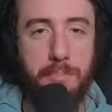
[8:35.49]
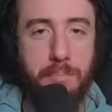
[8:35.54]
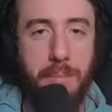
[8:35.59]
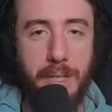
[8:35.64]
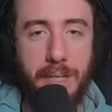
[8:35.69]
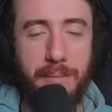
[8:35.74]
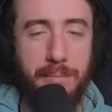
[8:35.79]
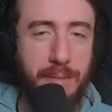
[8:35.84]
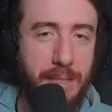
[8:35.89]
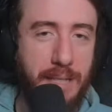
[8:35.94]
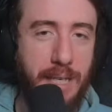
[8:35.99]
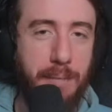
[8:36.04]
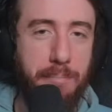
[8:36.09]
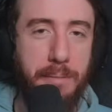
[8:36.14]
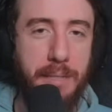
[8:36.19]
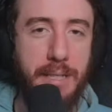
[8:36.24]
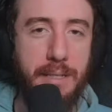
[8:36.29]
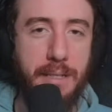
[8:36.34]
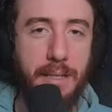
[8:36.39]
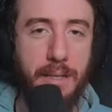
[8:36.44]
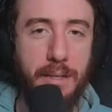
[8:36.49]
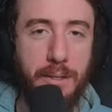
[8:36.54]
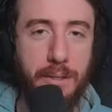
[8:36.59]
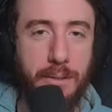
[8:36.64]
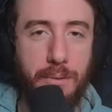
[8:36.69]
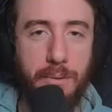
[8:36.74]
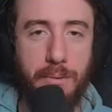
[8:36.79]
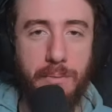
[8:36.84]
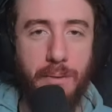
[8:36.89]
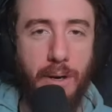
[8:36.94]
but can be a
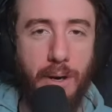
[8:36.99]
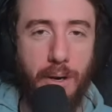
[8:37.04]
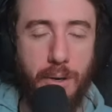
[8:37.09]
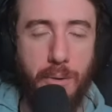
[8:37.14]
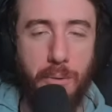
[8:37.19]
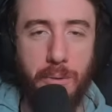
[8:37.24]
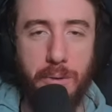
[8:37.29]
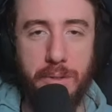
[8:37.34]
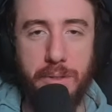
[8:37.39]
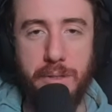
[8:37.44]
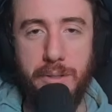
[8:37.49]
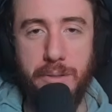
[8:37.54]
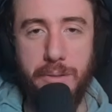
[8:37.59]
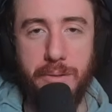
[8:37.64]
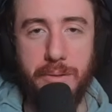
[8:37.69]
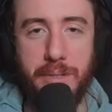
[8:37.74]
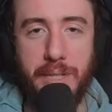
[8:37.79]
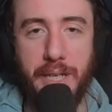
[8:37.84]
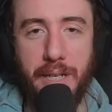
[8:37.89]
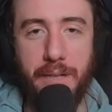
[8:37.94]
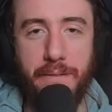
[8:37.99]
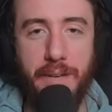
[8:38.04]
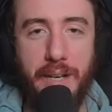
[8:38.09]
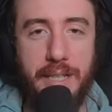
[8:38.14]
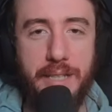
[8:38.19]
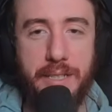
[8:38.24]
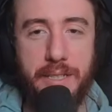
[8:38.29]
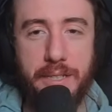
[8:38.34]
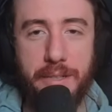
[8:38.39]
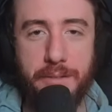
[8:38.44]
little awkward to take
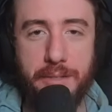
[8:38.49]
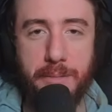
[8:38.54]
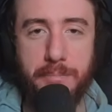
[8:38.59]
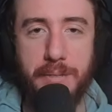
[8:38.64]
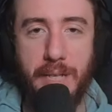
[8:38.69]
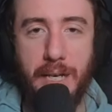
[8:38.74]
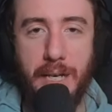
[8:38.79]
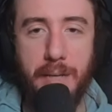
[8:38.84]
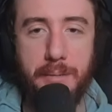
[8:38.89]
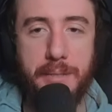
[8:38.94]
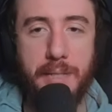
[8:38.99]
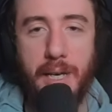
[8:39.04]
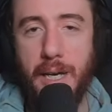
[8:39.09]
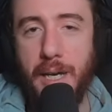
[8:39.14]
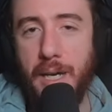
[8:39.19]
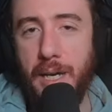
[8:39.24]
advantage of sometimes.